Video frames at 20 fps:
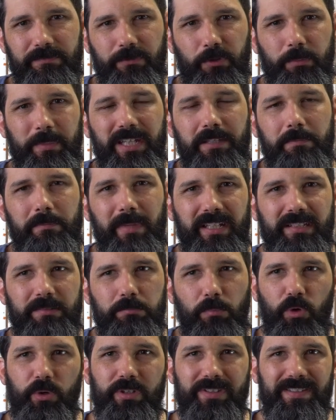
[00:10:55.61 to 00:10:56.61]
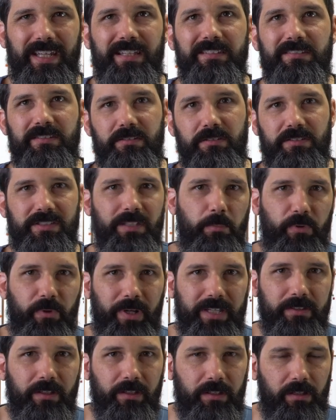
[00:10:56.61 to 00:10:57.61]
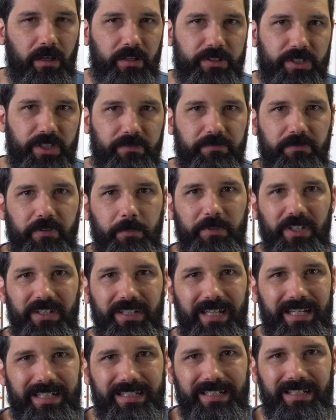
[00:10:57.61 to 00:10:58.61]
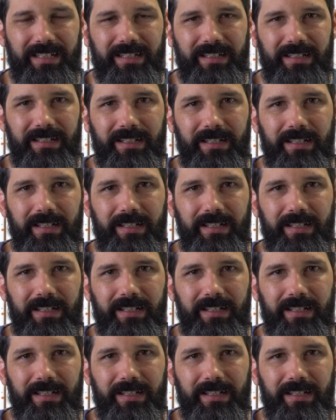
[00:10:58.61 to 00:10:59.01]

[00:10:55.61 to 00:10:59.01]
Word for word: For me, it makes more sense to separate the logic from the data.